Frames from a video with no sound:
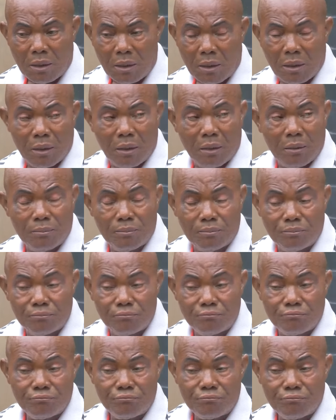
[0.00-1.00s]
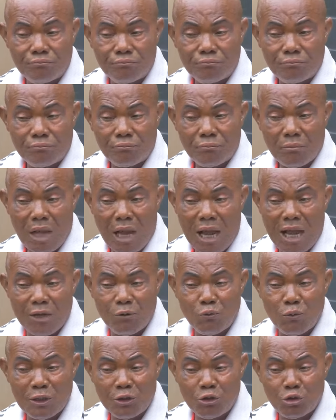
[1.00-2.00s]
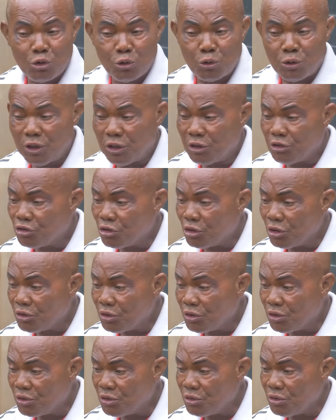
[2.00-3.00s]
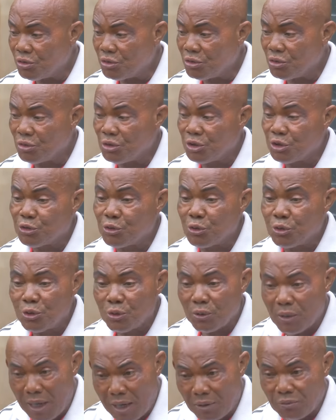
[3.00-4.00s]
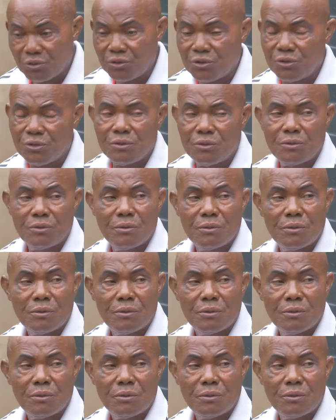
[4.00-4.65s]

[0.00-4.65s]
Um, I want to introduce you to the royal house.